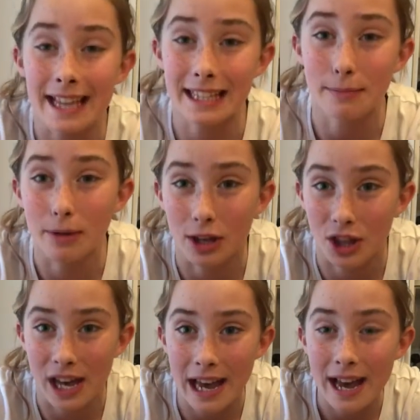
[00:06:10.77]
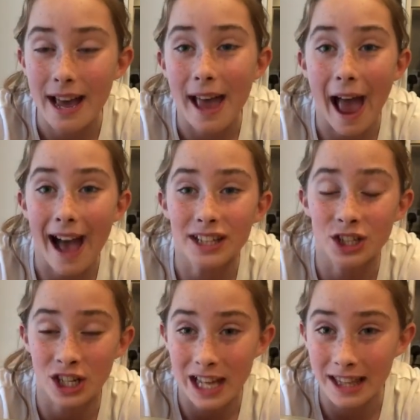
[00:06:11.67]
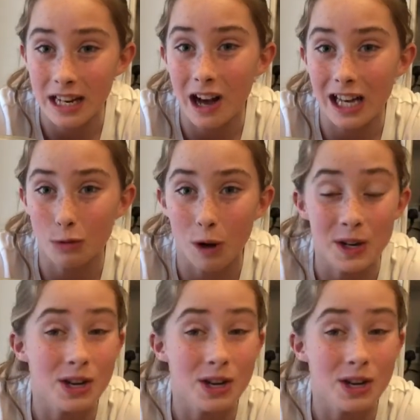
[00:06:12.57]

smoothie. And just like the last one,